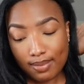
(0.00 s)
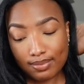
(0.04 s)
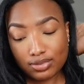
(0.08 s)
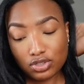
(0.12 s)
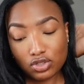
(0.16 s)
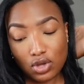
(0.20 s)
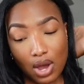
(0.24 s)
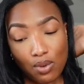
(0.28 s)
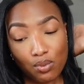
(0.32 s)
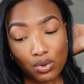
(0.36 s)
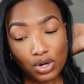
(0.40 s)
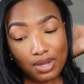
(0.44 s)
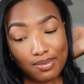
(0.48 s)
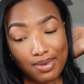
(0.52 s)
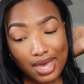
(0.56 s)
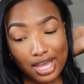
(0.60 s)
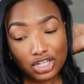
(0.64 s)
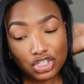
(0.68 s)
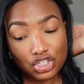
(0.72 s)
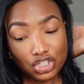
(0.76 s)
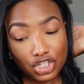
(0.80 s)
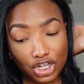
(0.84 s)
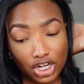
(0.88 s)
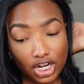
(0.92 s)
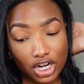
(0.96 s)
So I wanna make
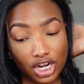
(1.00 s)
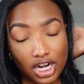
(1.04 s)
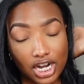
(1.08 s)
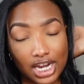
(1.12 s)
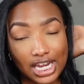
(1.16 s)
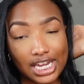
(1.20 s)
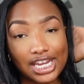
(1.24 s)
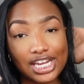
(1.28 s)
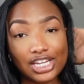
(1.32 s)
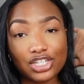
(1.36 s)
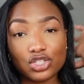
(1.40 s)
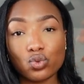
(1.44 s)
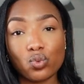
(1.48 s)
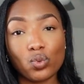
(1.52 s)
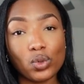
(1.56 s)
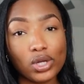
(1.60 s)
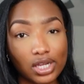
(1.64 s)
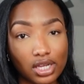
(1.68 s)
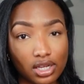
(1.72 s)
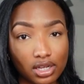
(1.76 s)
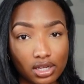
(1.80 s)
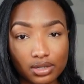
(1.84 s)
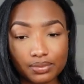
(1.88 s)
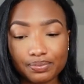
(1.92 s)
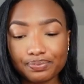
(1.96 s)
sure each
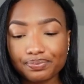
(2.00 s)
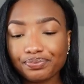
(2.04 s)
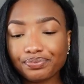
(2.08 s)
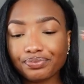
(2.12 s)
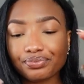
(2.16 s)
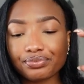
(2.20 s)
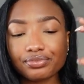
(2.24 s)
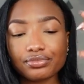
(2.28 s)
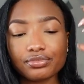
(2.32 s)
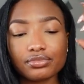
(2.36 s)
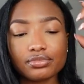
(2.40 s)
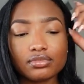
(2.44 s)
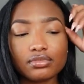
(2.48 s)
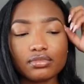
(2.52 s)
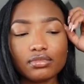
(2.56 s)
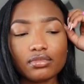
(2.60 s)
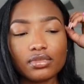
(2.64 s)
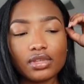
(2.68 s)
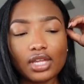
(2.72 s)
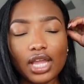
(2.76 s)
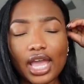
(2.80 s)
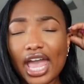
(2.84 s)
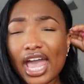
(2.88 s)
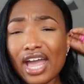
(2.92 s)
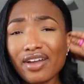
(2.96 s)
week,
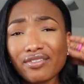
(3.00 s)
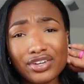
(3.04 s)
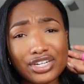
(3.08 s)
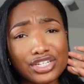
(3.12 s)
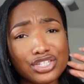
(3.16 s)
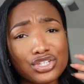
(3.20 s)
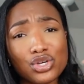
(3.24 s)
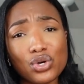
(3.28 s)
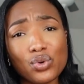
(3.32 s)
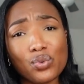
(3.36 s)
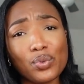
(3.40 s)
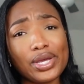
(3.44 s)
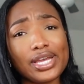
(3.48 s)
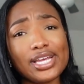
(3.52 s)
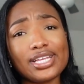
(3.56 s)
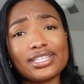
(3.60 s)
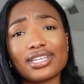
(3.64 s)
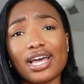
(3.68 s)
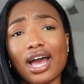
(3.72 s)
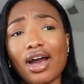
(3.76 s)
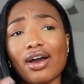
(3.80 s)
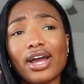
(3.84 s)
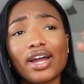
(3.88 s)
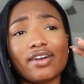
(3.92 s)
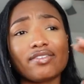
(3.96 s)
every 2 weeks,
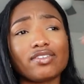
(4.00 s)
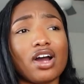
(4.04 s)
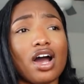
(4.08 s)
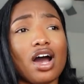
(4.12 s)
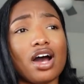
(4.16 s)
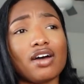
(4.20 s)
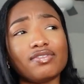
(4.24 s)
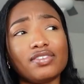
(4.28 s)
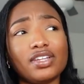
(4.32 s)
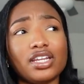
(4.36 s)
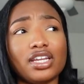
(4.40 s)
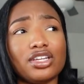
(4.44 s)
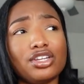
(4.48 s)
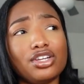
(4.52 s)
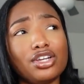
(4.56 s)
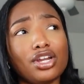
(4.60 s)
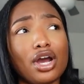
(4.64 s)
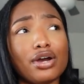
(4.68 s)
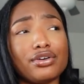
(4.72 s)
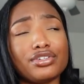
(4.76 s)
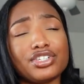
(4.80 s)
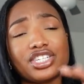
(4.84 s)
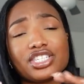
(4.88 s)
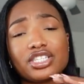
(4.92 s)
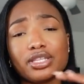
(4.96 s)
however often, you
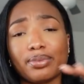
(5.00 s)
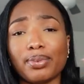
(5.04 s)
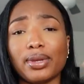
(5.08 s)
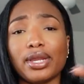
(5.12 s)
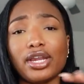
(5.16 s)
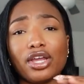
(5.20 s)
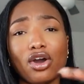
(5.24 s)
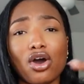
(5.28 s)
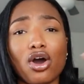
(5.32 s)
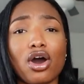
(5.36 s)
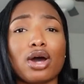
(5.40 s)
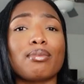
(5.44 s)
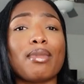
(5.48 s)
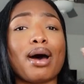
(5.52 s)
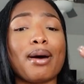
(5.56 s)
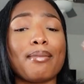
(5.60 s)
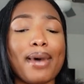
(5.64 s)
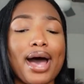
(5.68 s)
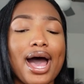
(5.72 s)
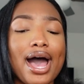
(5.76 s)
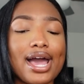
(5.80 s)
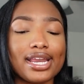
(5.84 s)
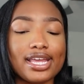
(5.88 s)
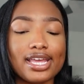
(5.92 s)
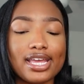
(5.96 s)
know, just depending on my
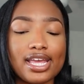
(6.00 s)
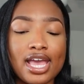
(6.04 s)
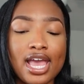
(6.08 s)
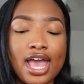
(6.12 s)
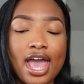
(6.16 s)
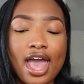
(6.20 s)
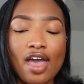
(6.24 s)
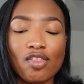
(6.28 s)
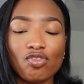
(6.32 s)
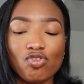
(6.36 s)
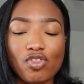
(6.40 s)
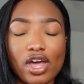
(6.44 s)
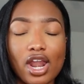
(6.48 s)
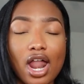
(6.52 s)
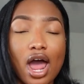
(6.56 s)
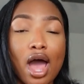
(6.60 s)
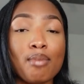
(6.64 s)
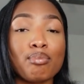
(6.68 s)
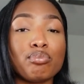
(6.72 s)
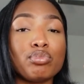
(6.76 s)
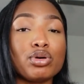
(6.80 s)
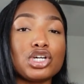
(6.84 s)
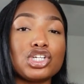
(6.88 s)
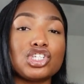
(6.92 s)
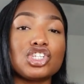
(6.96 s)
body, that
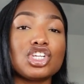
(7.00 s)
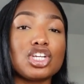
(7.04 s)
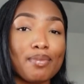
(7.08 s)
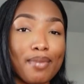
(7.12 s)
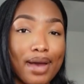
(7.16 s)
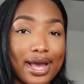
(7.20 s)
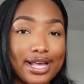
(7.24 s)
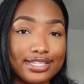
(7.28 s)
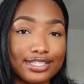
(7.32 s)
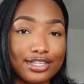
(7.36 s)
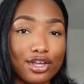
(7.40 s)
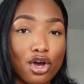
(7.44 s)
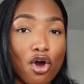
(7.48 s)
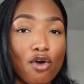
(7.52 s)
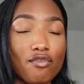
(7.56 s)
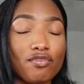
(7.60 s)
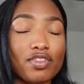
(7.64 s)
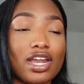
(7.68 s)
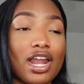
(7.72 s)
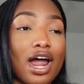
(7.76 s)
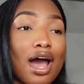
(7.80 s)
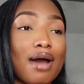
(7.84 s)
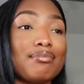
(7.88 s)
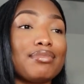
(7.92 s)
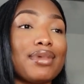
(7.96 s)
I'm pushing myself,
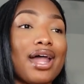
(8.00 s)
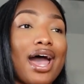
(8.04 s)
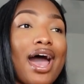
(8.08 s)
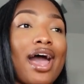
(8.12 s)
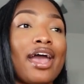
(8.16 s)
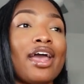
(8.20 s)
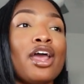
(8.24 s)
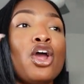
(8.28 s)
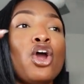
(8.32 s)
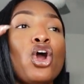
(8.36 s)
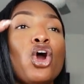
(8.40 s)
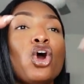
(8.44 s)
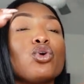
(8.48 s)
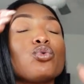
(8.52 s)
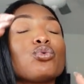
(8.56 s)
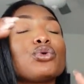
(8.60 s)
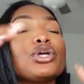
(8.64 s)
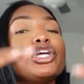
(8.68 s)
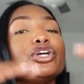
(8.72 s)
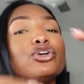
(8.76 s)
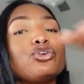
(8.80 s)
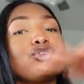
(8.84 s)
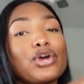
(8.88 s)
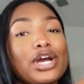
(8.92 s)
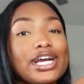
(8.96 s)
that I'm not
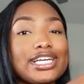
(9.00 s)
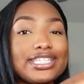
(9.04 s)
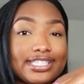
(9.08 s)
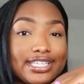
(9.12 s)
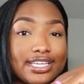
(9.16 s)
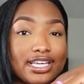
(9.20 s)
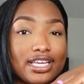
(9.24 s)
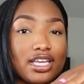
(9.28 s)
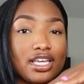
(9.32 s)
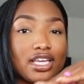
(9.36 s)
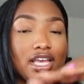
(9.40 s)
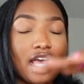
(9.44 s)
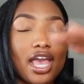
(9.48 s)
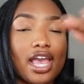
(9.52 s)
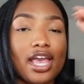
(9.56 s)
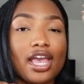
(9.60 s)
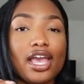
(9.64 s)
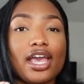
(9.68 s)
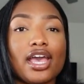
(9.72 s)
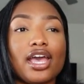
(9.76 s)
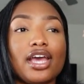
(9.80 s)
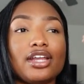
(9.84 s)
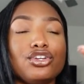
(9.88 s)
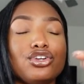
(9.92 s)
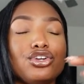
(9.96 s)
regressing
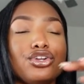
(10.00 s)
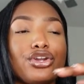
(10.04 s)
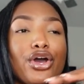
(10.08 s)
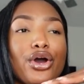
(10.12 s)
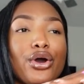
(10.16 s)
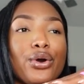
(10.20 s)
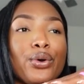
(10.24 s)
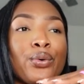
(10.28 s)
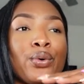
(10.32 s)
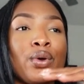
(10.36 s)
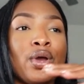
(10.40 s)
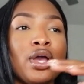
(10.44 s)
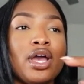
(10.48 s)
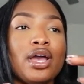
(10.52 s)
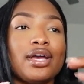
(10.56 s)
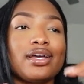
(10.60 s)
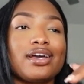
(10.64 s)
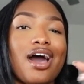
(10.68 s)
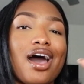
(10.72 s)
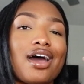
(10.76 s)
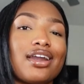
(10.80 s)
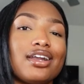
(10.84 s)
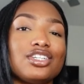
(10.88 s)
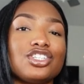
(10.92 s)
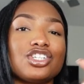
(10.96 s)
and, you know,
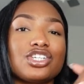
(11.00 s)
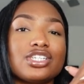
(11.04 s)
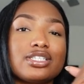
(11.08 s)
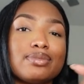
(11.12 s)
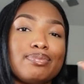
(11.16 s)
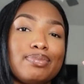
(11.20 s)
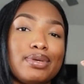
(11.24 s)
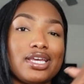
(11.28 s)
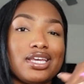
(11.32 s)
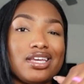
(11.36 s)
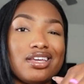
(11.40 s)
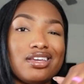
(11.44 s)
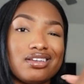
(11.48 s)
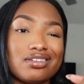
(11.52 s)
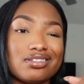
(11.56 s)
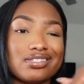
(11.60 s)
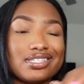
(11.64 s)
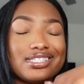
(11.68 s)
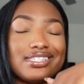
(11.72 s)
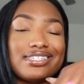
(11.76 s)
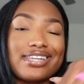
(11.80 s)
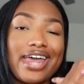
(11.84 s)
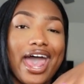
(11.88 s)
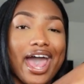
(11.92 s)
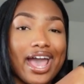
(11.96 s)
kind of just being
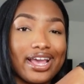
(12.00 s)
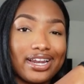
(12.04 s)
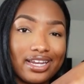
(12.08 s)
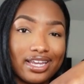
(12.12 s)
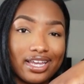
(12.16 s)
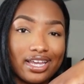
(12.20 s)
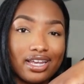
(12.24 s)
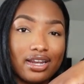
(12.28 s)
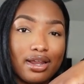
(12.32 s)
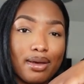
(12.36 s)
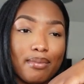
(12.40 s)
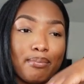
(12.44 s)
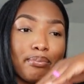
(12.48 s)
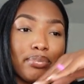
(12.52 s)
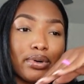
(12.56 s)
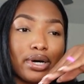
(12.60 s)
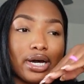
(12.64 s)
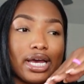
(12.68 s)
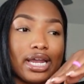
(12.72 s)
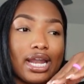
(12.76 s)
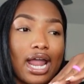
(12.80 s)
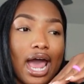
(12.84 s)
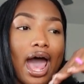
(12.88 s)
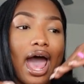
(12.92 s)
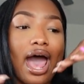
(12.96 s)
stagnant,
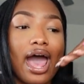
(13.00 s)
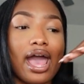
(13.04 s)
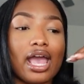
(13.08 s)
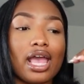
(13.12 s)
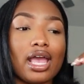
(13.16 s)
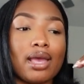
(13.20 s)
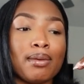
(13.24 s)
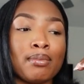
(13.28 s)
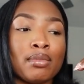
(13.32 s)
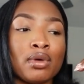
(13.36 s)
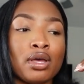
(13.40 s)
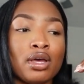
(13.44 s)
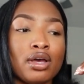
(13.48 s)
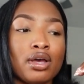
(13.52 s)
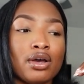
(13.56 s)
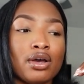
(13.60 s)
but I'm